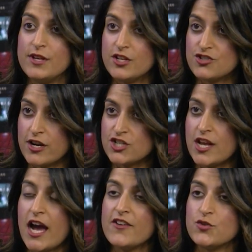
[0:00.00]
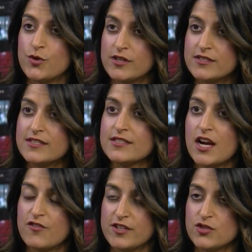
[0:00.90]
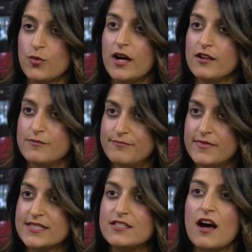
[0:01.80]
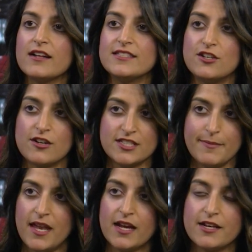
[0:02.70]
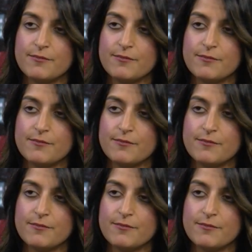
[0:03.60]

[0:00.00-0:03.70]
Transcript: the reconstruction afterwards is covered as well. It's not considered cosmetic.